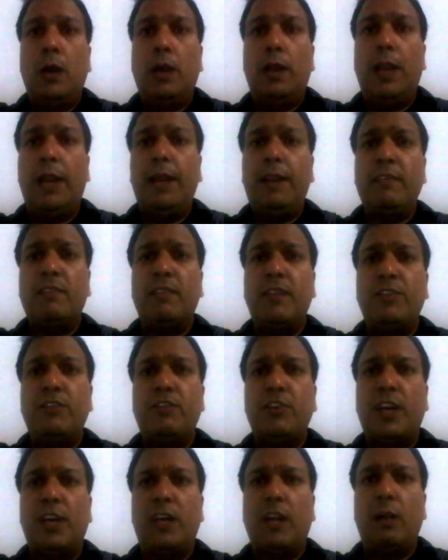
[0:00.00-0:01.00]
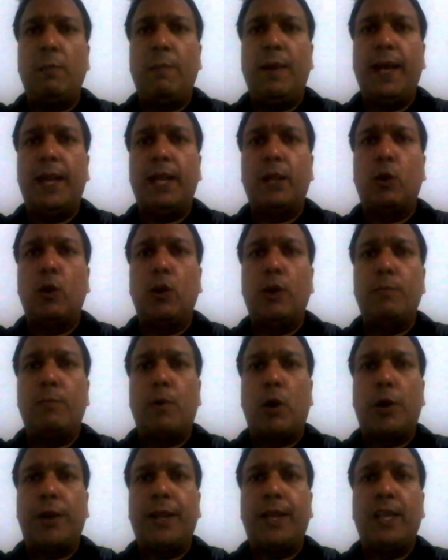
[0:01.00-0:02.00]
Ladies and gentlemen, good
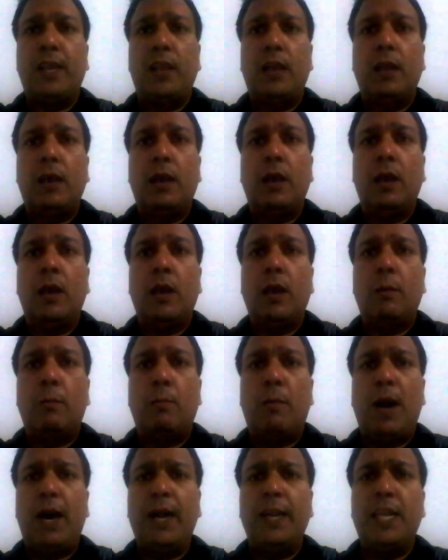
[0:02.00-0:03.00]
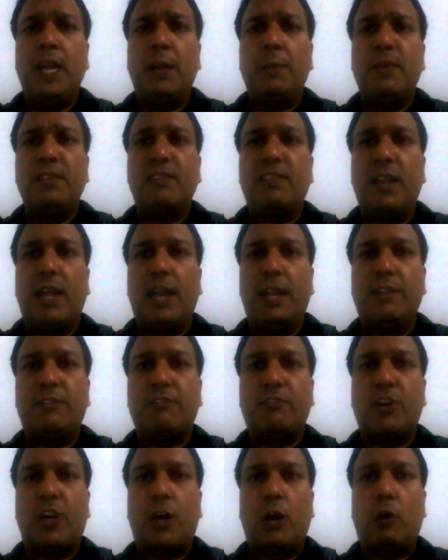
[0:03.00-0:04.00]
morning. My name is
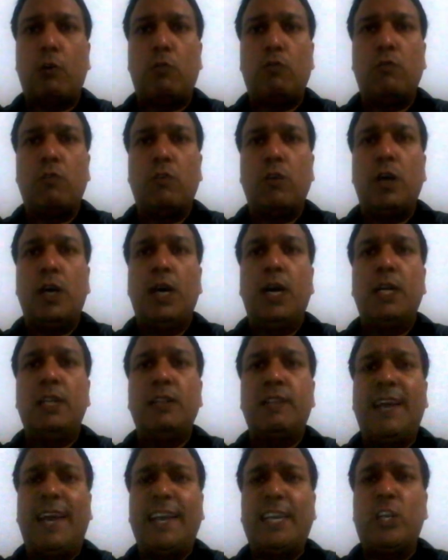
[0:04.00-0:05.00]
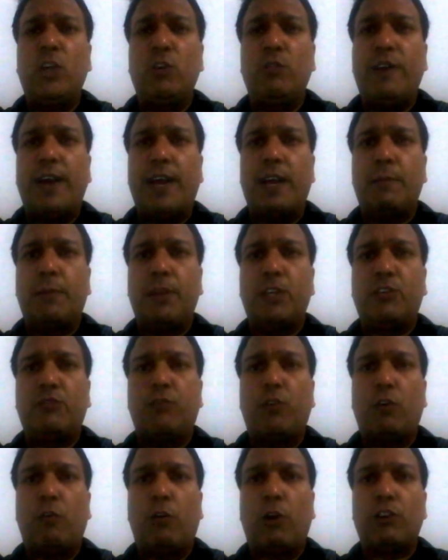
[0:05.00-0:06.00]
Lalit Rao. Thank you very much
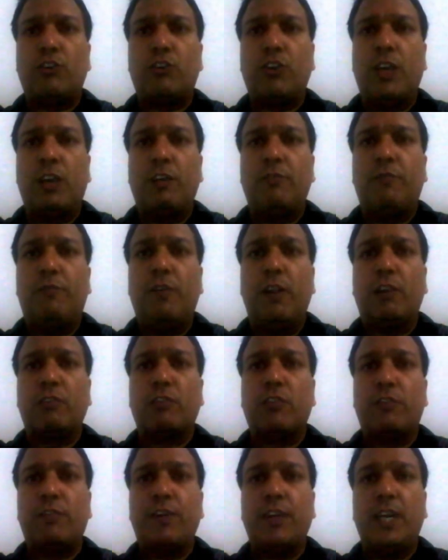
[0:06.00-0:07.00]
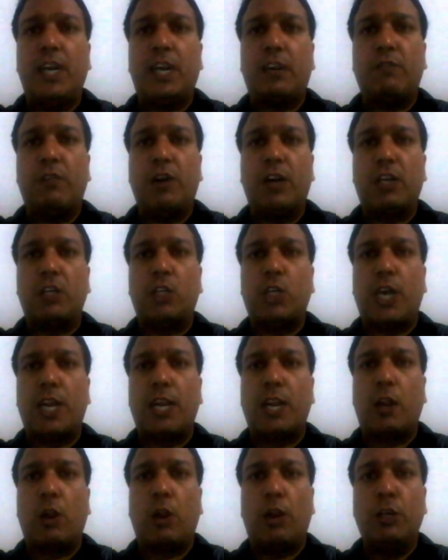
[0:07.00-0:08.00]
for watching Philosophy Network
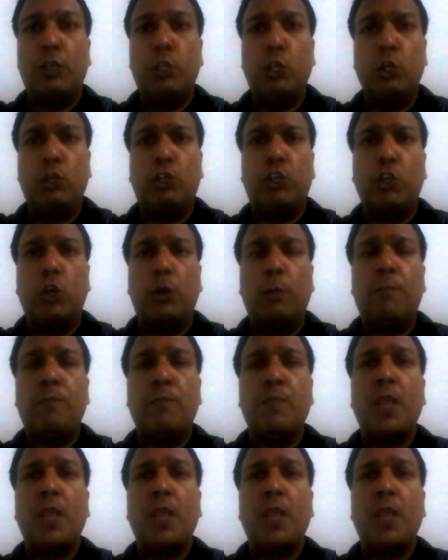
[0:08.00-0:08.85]
channel on YouTube.